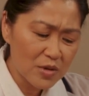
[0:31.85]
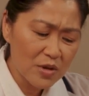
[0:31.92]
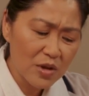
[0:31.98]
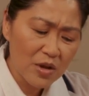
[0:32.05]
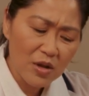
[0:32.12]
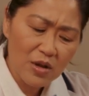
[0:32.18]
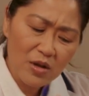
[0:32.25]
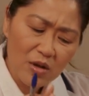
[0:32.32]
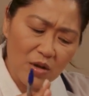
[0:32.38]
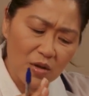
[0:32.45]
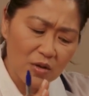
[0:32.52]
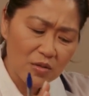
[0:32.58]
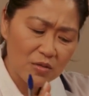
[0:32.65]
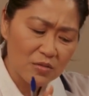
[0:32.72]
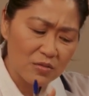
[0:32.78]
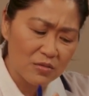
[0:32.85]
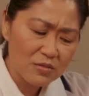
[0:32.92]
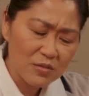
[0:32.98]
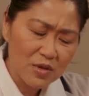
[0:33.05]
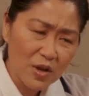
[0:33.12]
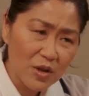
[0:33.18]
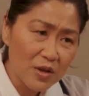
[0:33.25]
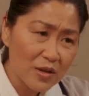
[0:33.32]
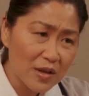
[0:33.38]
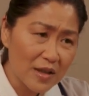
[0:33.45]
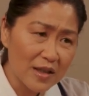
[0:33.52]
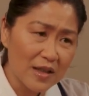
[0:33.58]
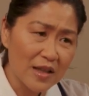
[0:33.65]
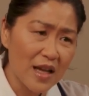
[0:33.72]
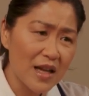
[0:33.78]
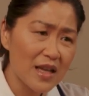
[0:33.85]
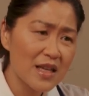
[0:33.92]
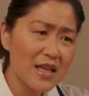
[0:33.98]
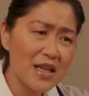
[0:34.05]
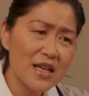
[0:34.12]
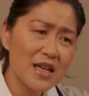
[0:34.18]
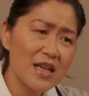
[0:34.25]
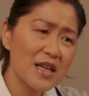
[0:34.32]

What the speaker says: are going to be the carbohydrates.